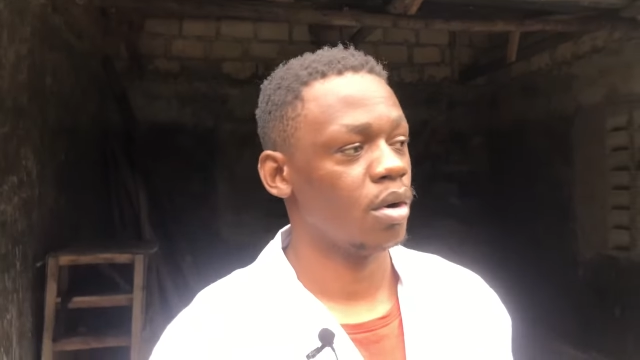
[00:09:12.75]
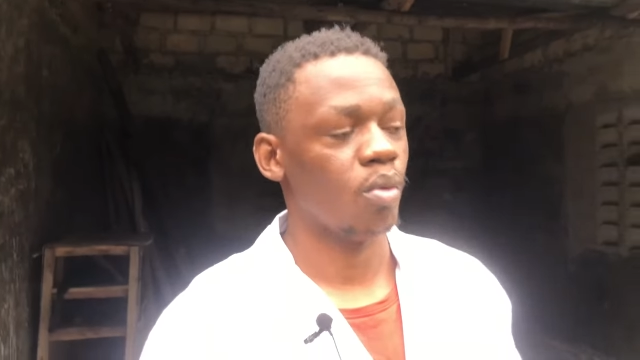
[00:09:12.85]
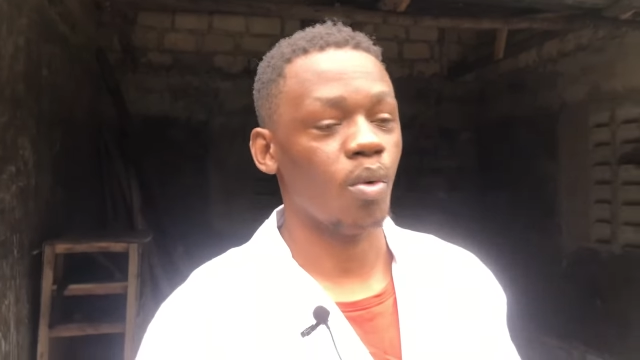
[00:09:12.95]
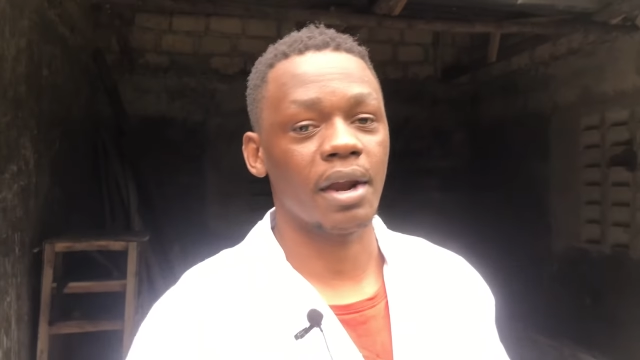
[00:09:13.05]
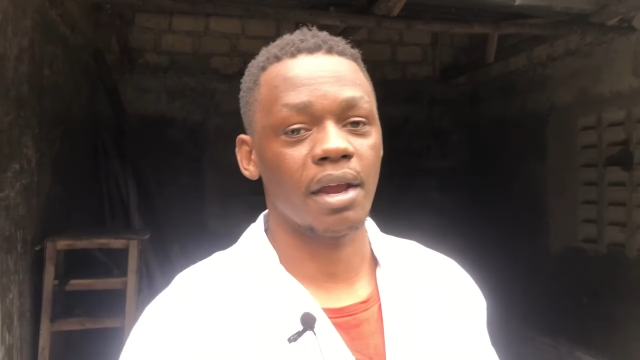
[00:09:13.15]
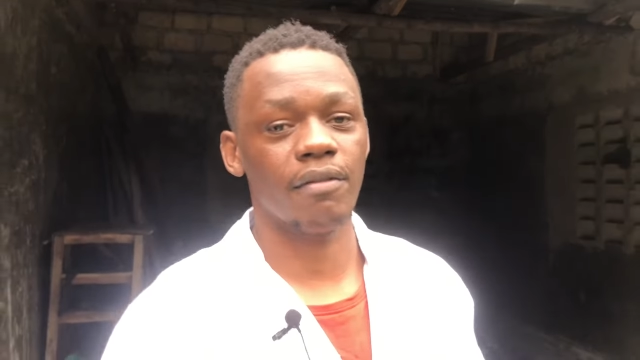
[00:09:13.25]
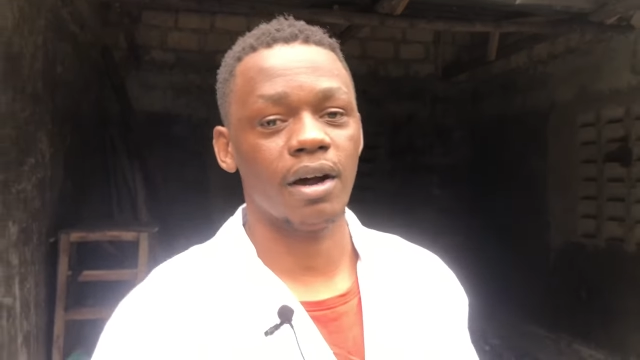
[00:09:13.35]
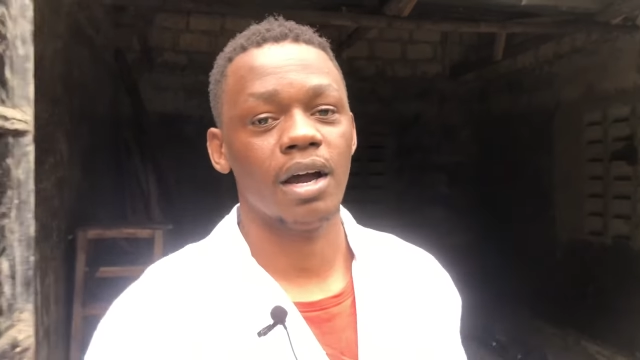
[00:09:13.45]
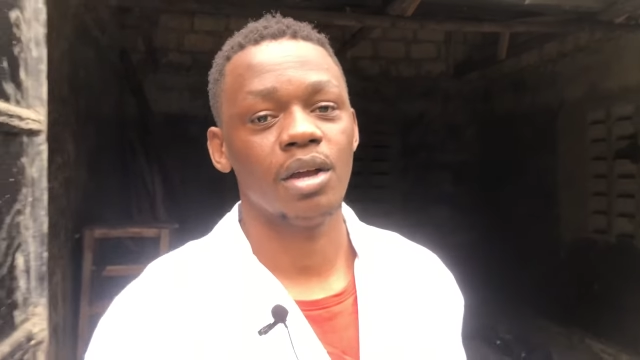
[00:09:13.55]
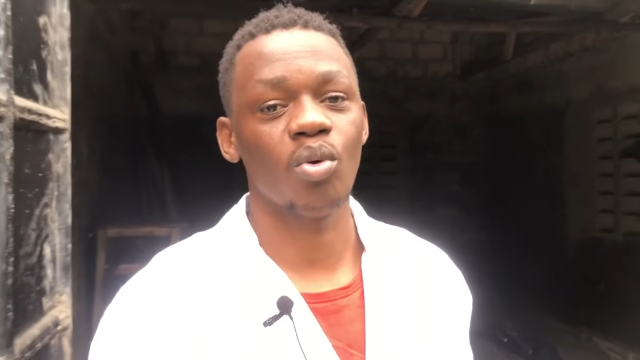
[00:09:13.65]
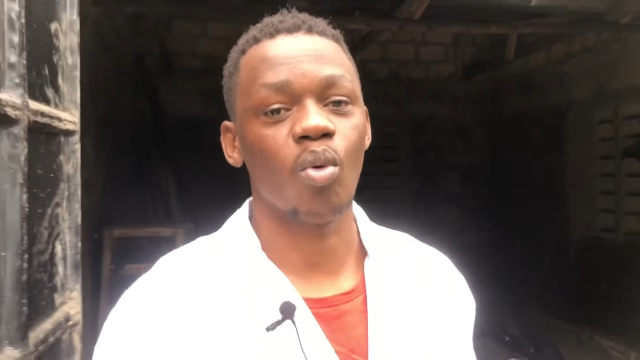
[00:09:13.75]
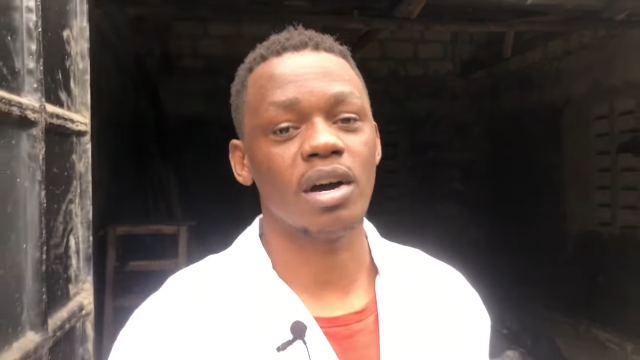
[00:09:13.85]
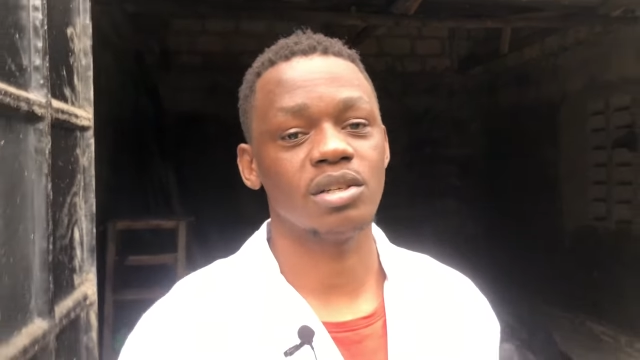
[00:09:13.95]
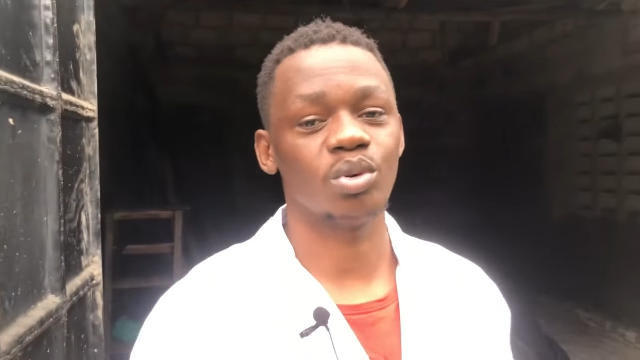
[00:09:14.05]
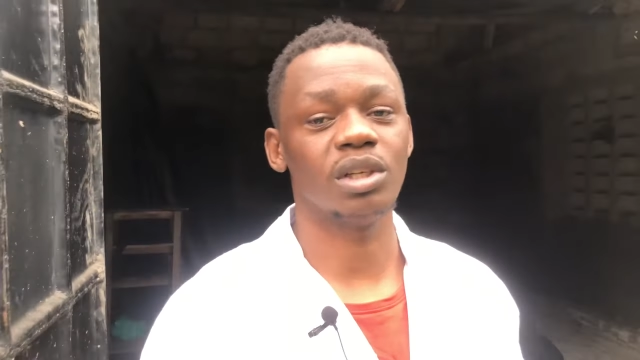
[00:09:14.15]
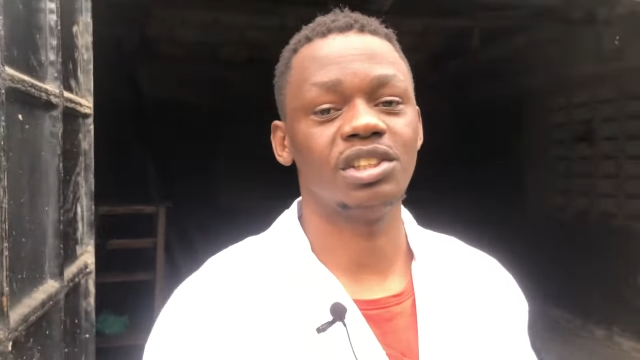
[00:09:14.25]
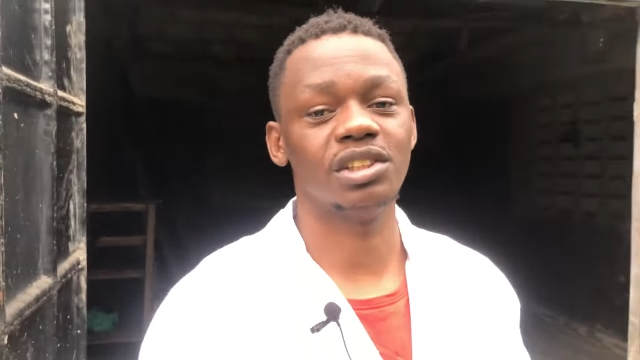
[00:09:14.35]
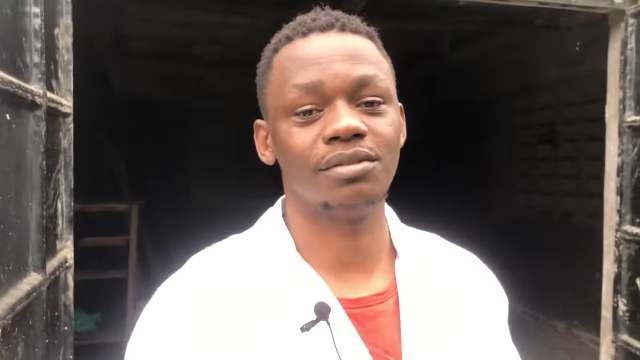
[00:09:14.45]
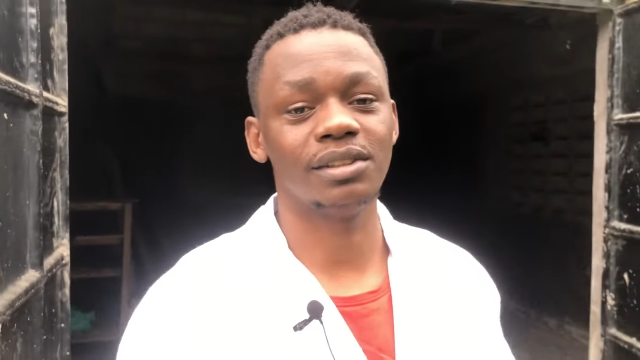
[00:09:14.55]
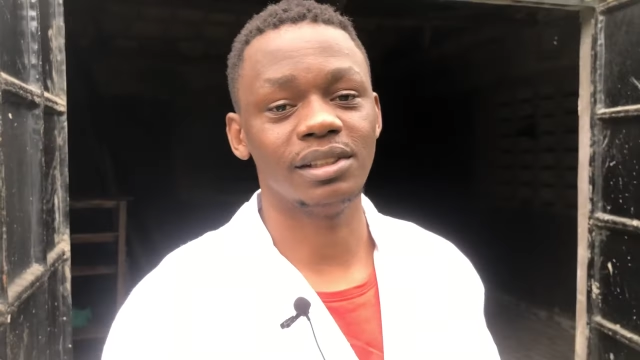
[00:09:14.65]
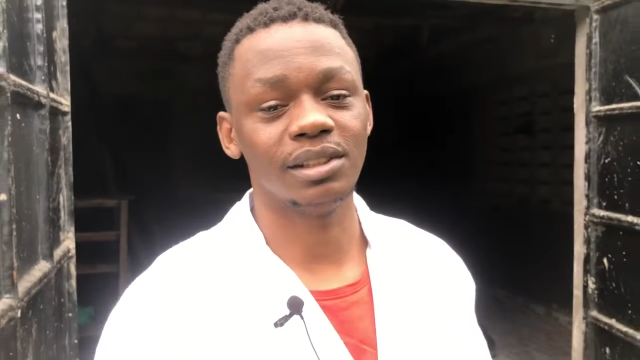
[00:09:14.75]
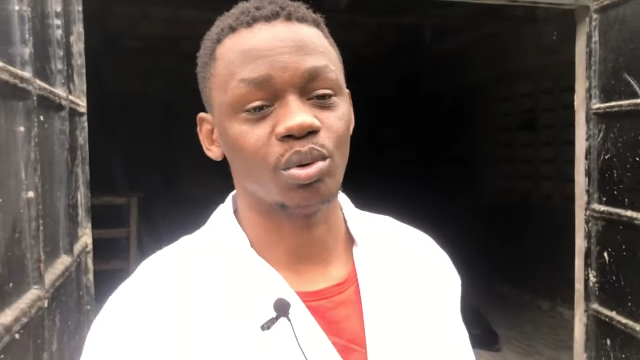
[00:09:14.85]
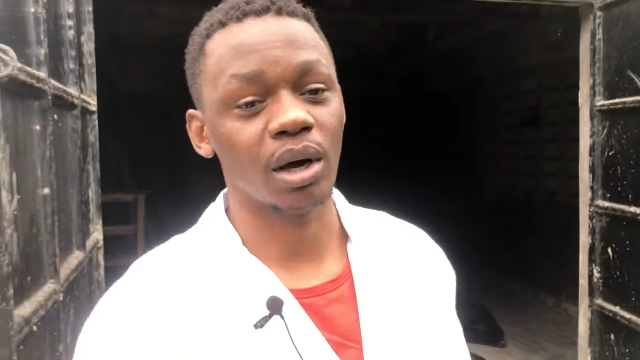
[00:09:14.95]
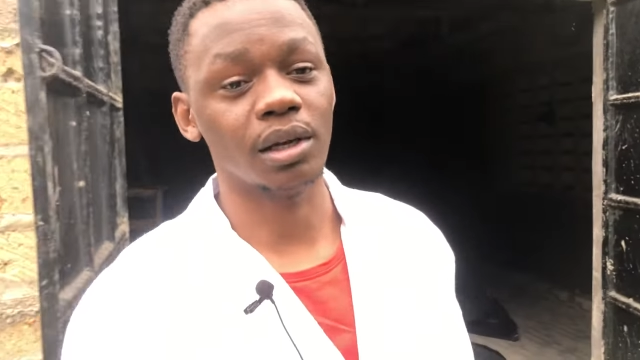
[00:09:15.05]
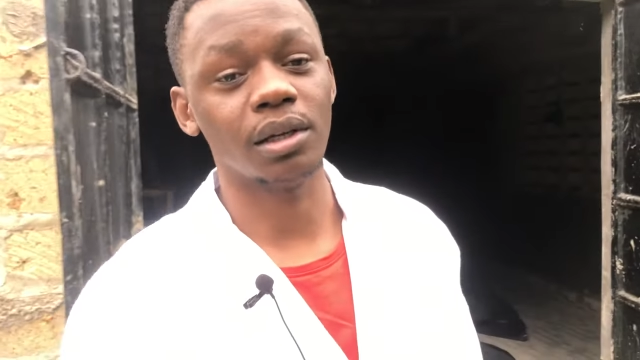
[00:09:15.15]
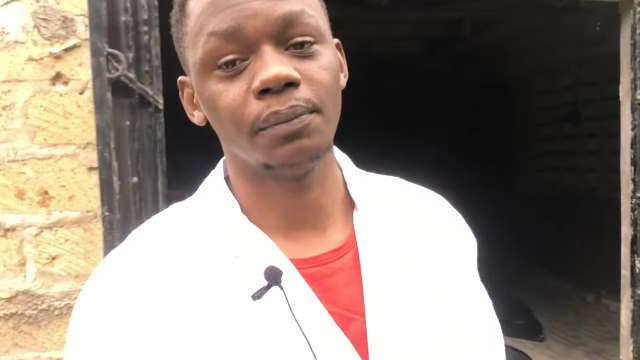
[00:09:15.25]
whatever you want to achieve in this world.